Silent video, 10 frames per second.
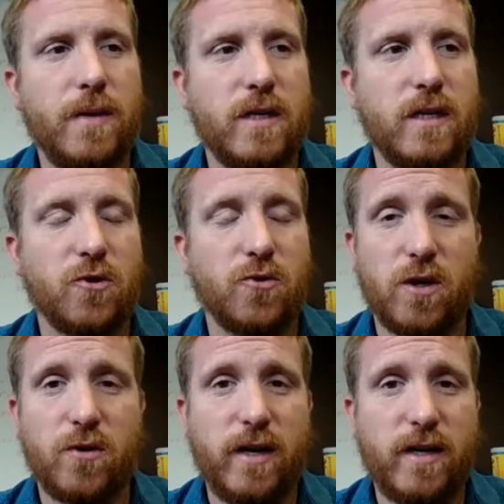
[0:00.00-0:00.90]
It's a
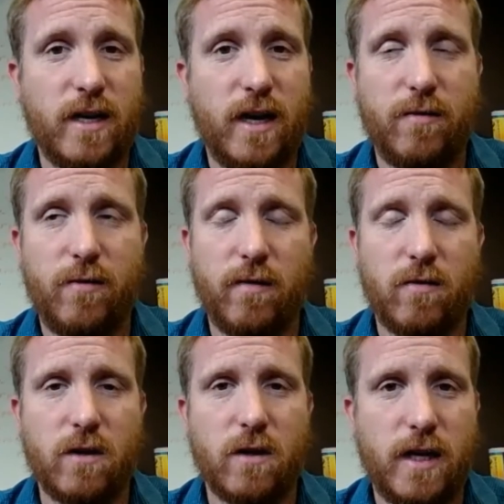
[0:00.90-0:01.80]
really great site, if you
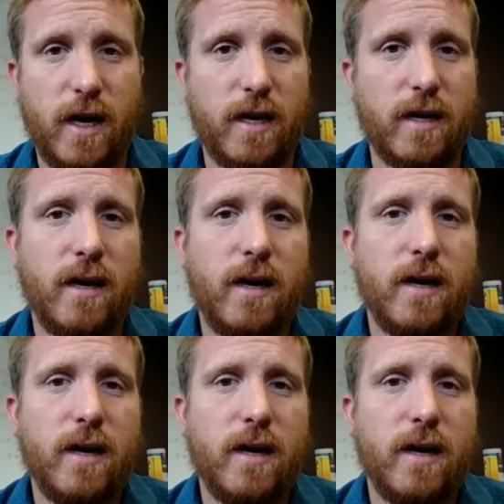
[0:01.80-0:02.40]
haven't looked at it,